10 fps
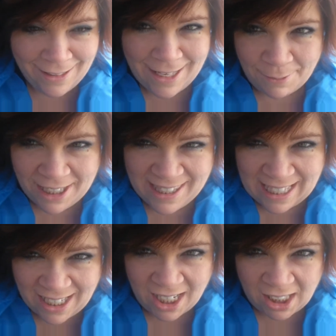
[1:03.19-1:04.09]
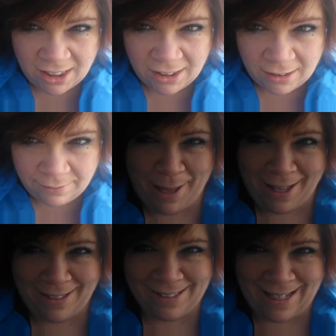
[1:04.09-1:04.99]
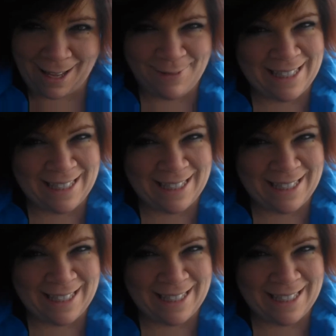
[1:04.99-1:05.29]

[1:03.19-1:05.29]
So I'm just sitting here. But I'm